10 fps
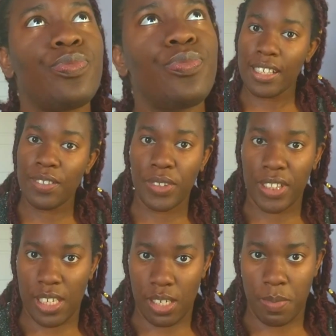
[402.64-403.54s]

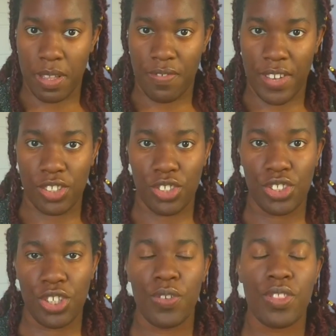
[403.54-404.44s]
really care about the fashion
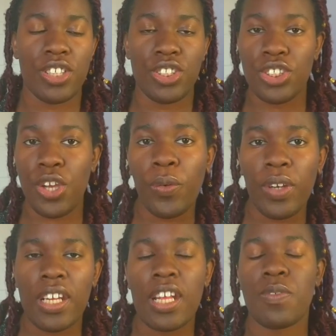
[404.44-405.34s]
show. They showed
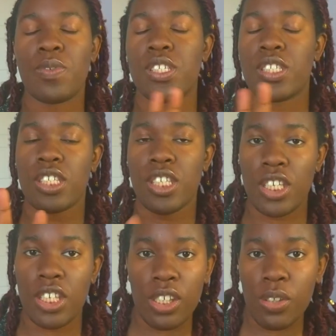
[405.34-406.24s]
it, it was
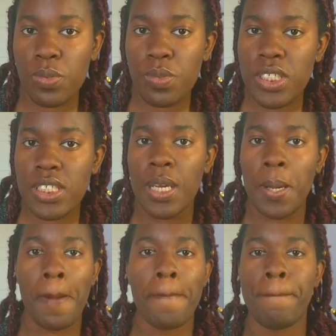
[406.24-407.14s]
cute,
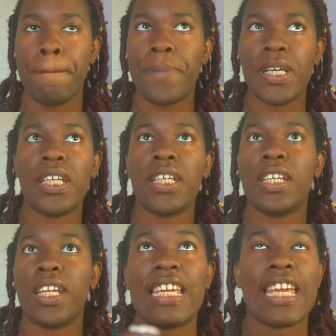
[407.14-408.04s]

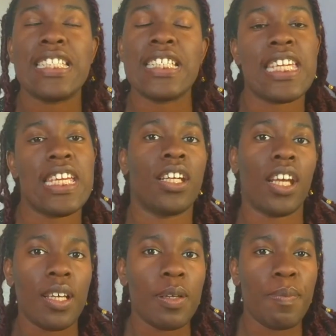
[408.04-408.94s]
but like I didn't eat it
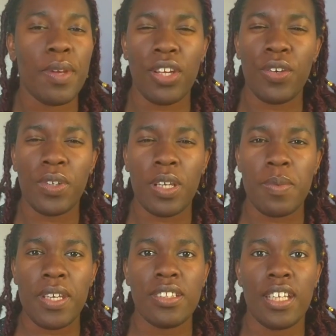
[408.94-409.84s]
up, you know what I
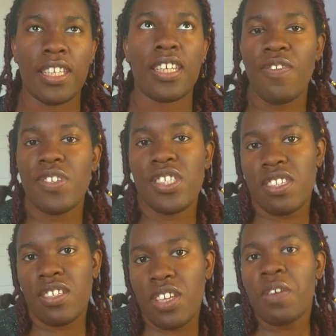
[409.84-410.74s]
mean? Like it was
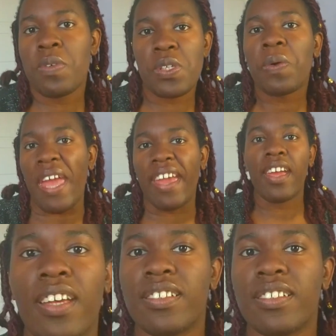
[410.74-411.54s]
okay.